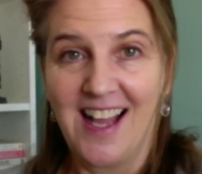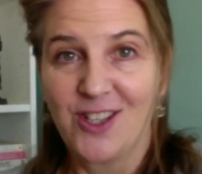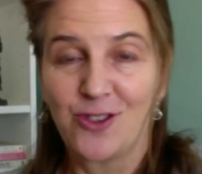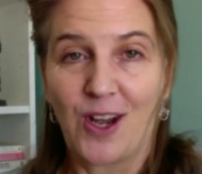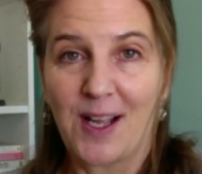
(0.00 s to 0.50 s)

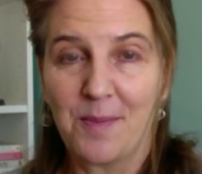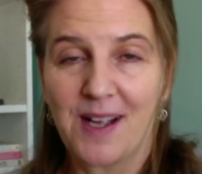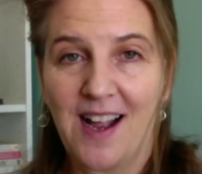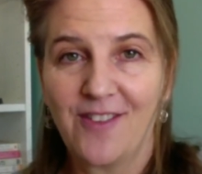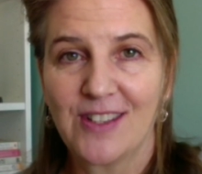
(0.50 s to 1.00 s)
strike up a
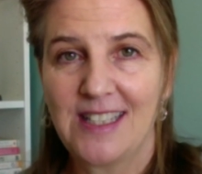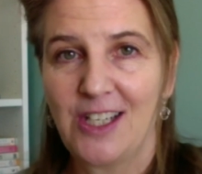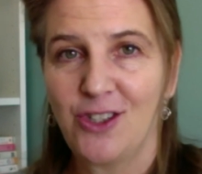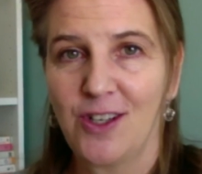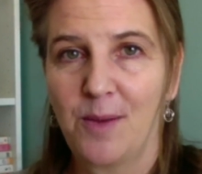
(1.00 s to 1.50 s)

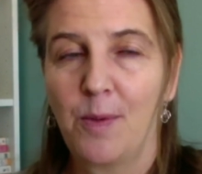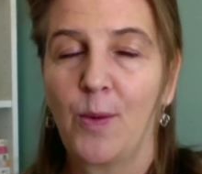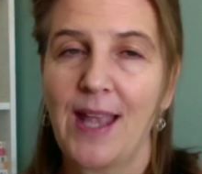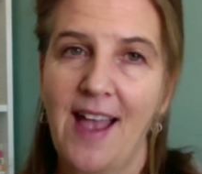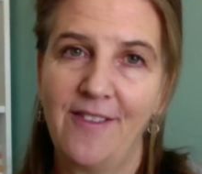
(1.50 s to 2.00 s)
conversation, but
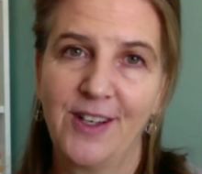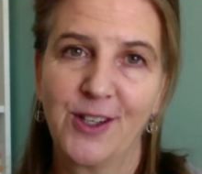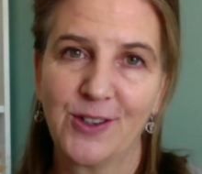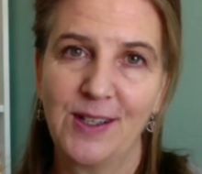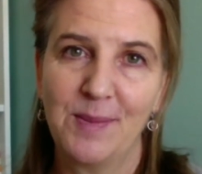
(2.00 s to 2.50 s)
we have an
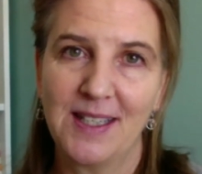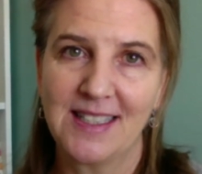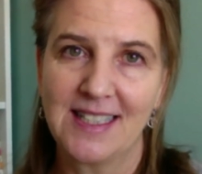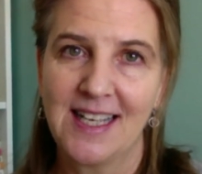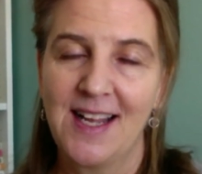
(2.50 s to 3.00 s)

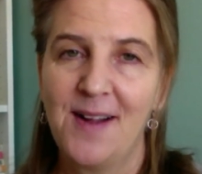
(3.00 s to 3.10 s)
agreement